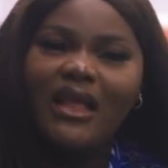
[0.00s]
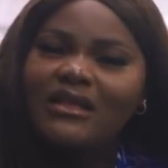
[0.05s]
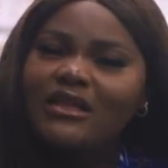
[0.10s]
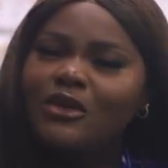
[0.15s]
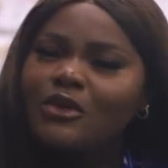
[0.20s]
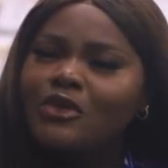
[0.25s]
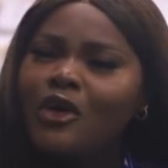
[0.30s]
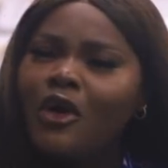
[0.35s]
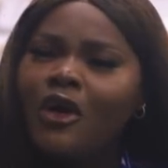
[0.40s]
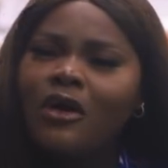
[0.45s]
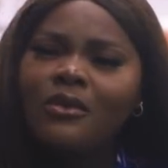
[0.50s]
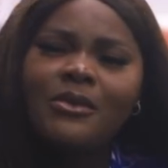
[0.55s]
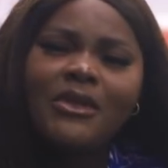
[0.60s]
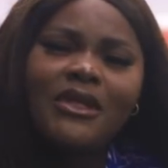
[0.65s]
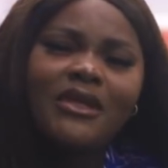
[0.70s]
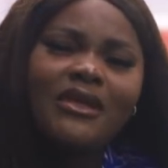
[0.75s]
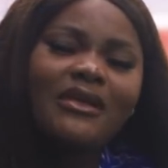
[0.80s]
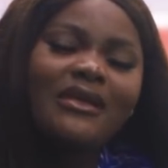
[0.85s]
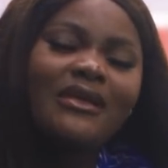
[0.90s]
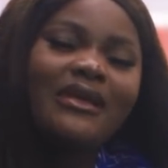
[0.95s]
They would call
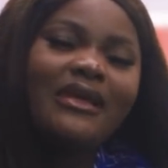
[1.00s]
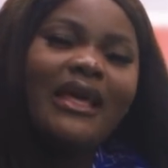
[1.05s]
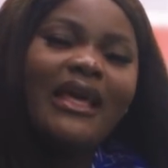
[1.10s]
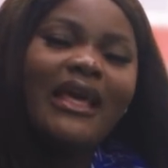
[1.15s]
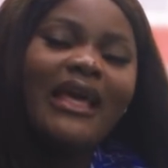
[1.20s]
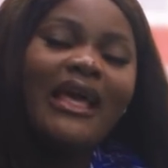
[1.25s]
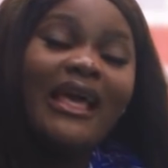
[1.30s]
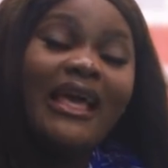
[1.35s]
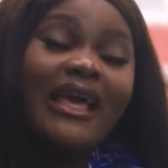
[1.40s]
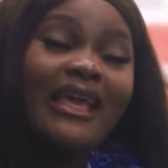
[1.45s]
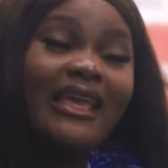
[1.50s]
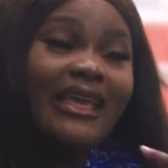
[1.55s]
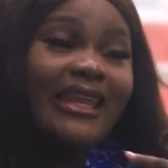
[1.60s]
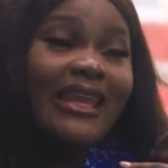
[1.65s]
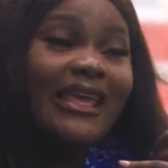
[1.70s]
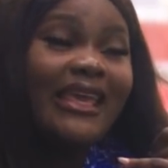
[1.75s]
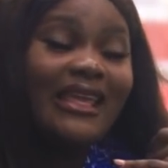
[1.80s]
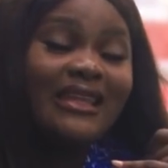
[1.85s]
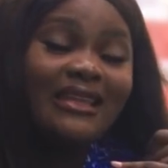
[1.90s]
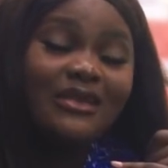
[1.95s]
me,
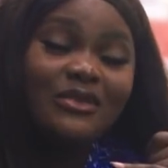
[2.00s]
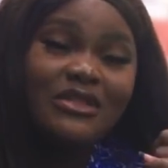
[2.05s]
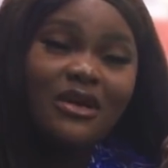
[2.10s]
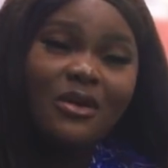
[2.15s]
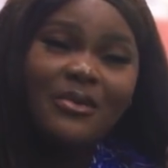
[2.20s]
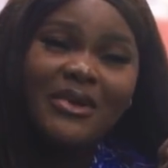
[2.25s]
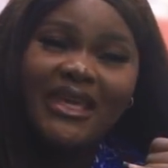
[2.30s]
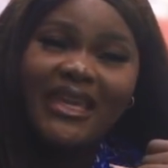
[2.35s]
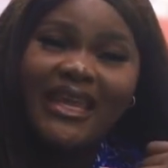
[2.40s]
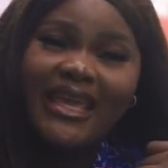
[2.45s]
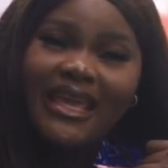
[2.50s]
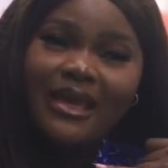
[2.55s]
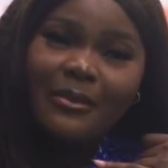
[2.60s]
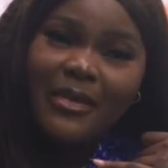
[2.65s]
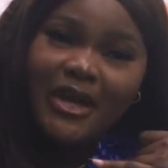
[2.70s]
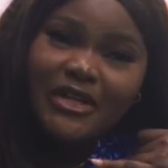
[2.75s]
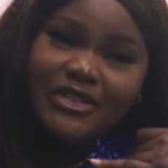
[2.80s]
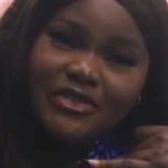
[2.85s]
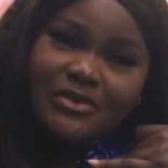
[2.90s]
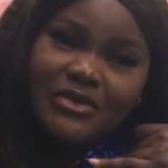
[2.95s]
can I get
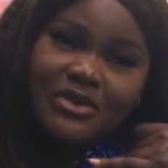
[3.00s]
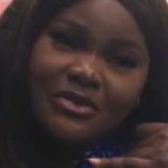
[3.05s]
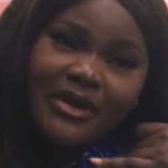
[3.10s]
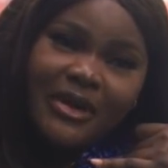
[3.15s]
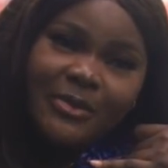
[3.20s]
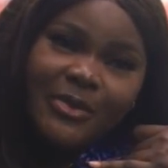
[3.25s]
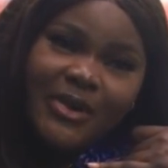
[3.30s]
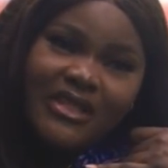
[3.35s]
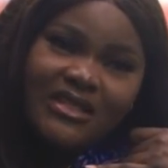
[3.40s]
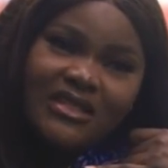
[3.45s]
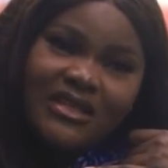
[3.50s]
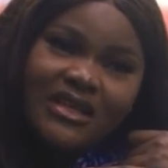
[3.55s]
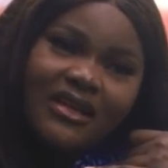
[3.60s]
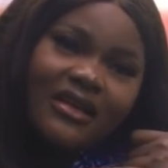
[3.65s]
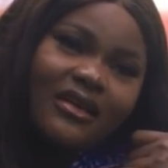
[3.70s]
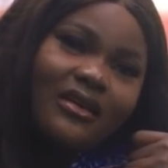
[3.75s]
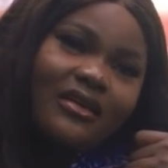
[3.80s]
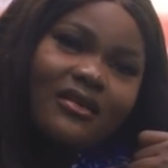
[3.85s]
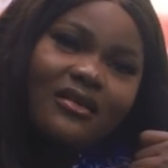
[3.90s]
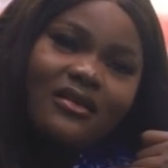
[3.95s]
mushrooms on my pizza?
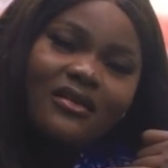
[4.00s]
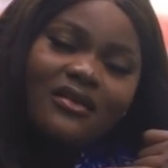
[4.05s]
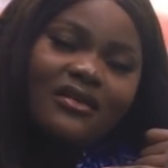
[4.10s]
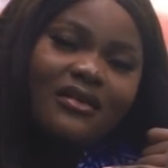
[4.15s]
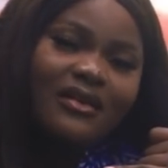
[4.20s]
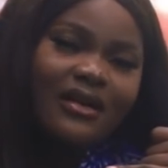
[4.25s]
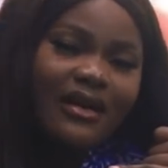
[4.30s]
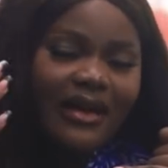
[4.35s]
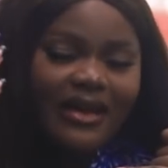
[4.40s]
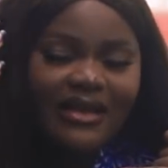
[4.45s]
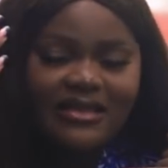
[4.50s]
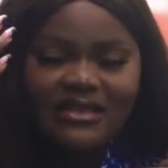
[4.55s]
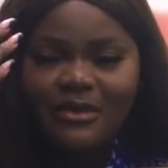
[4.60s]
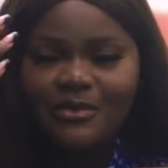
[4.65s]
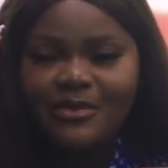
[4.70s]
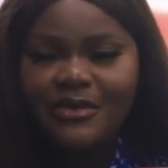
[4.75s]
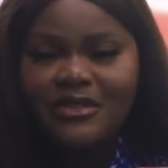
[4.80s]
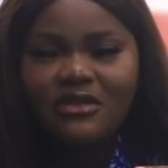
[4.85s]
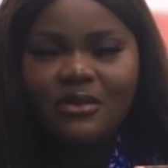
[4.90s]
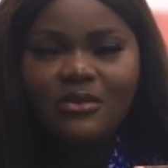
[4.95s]
I
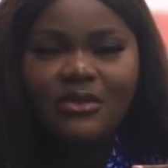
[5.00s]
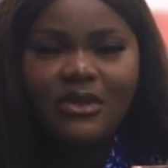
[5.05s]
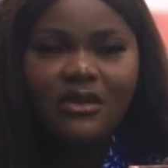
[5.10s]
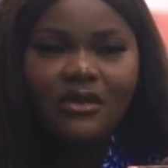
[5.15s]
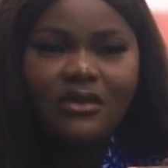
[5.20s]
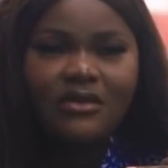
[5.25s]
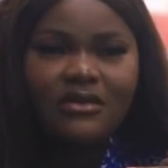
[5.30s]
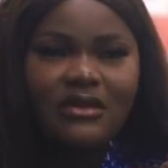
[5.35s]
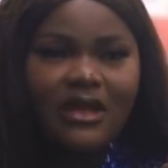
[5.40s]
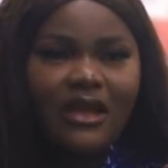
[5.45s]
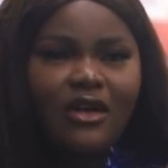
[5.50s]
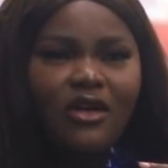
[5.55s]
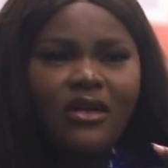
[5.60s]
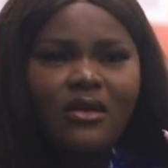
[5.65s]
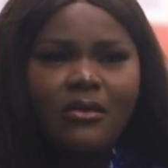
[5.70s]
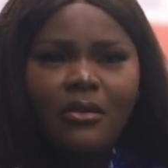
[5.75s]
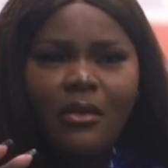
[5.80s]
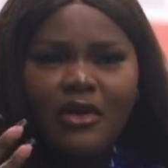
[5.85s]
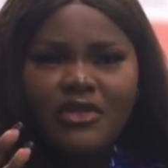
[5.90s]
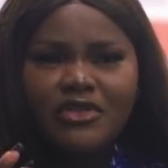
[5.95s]
interpret something else. I call
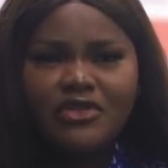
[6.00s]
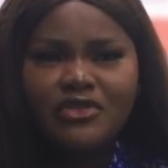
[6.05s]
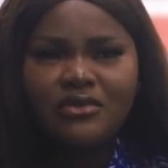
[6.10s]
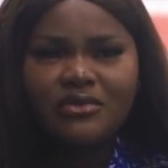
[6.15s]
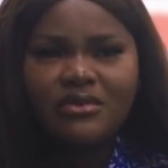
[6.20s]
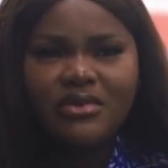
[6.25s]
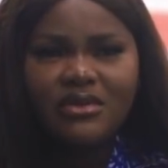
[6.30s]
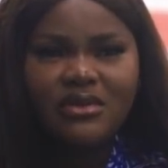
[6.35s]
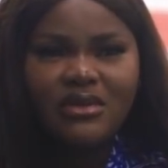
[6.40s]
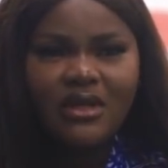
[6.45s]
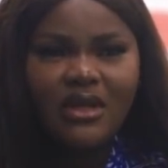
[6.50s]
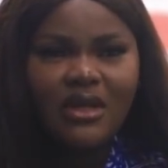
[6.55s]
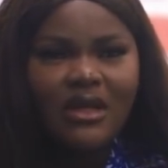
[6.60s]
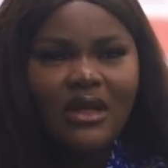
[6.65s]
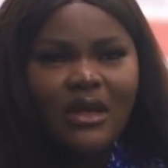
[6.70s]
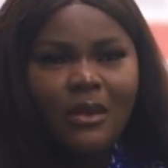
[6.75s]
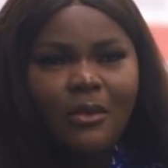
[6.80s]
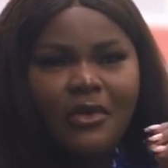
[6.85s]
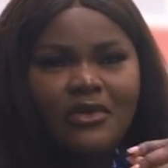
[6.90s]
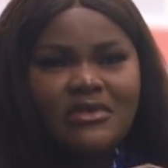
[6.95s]
it mushrooms.
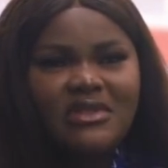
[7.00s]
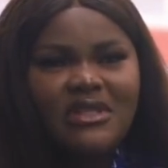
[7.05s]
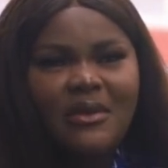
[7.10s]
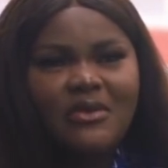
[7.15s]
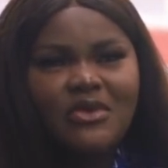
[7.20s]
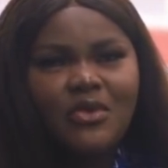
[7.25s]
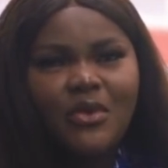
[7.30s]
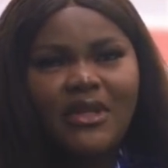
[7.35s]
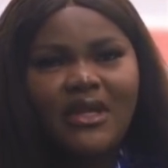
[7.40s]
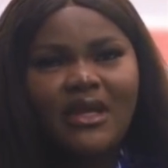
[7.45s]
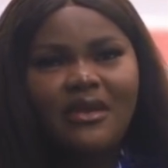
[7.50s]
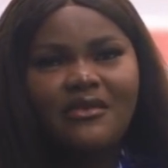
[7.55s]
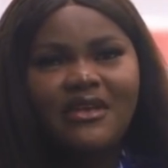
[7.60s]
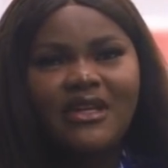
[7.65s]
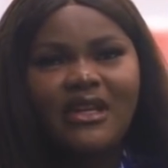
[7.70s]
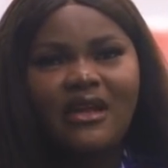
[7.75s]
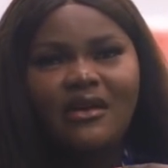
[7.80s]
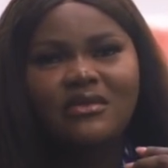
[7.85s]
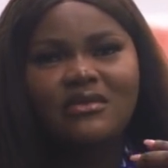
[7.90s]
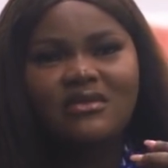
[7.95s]
Most times when I
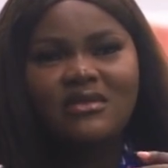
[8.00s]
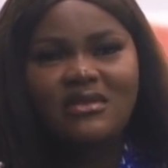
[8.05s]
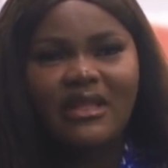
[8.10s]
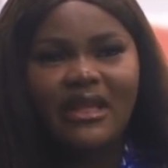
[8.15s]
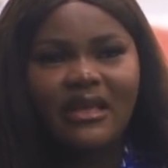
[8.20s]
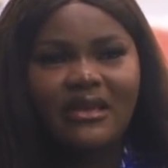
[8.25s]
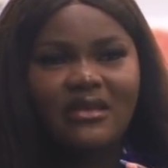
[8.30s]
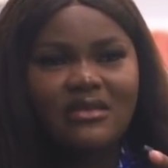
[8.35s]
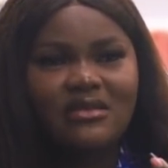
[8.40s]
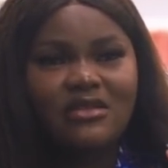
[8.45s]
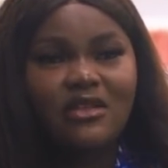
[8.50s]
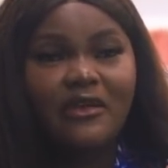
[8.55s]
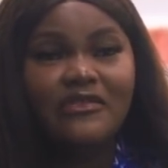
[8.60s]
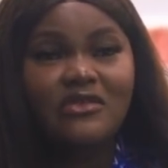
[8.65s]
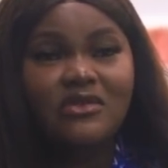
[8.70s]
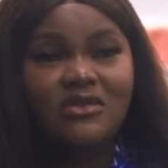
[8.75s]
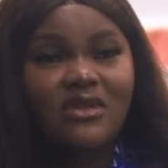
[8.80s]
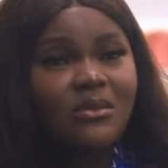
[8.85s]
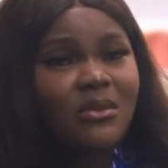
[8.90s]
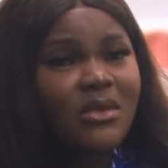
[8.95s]
read out like
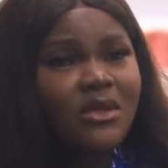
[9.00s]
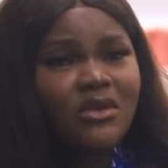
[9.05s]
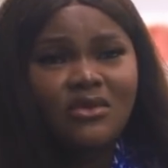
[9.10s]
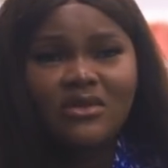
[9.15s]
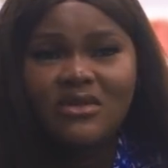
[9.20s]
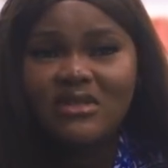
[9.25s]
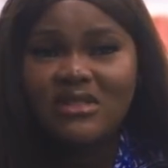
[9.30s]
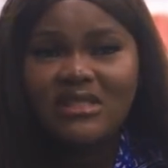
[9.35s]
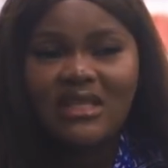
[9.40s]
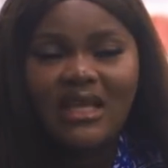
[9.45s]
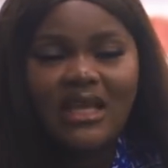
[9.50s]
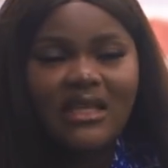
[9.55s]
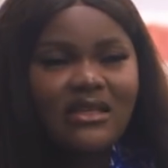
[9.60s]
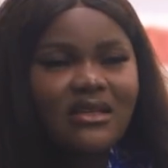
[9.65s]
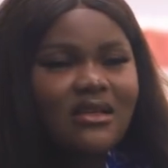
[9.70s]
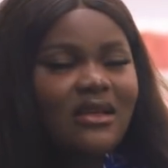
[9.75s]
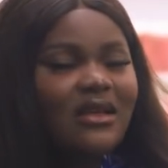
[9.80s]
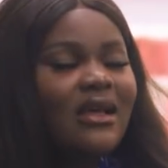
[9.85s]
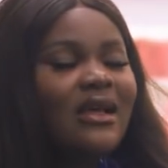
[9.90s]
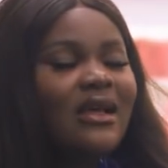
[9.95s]
stuff to them, they don't understand.